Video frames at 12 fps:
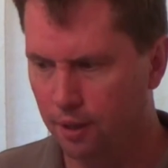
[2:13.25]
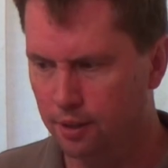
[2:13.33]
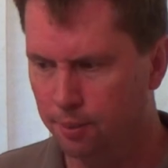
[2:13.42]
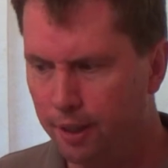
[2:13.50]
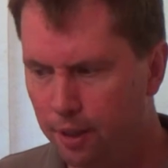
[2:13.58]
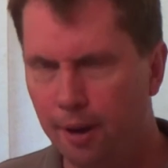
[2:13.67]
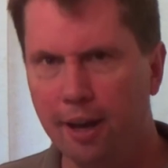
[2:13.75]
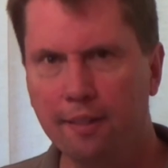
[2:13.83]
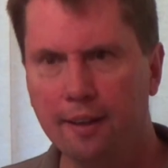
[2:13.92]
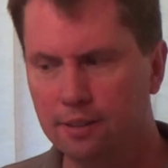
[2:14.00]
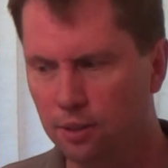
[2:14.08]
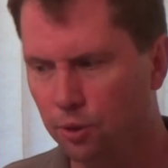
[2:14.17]
To make the math
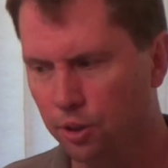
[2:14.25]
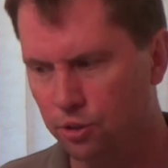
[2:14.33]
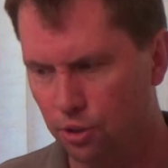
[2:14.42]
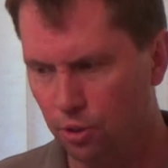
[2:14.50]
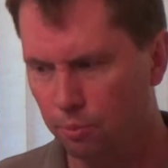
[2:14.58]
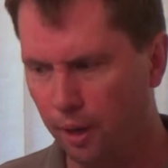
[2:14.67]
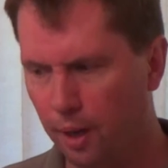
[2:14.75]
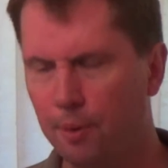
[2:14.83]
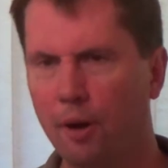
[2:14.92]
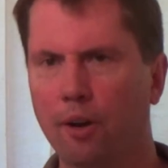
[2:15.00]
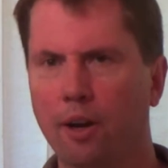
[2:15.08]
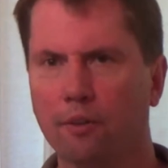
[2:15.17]
easy, we'll assume a
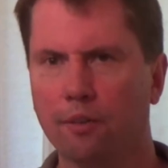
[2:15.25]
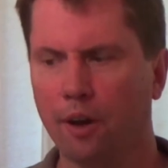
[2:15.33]
period of